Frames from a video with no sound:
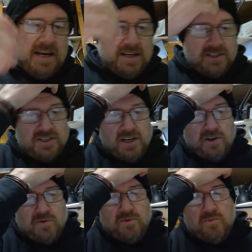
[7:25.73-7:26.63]

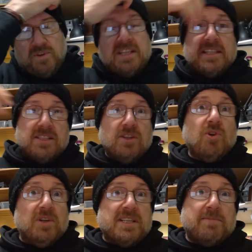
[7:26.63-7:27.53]
So this is a
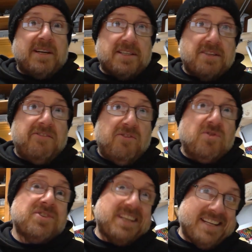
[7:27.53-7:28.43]
lawless place. The
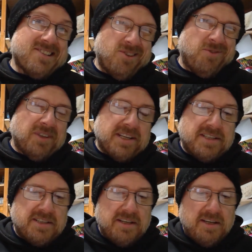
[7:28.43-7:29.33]
Forge is lawless.